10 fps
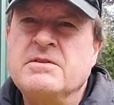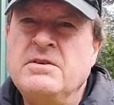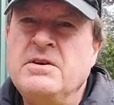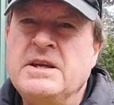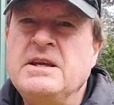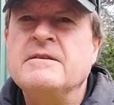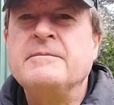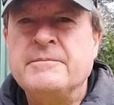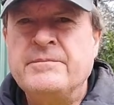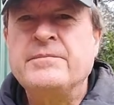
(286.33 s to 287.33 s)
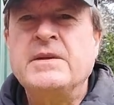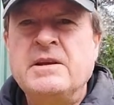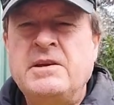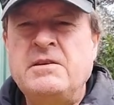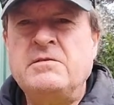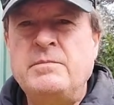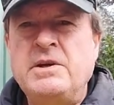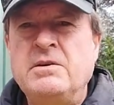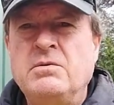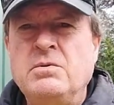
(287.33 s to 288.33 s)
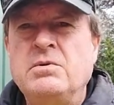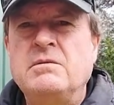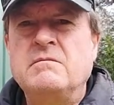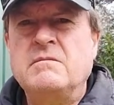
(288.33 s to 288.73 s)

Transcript: 30 gives me a good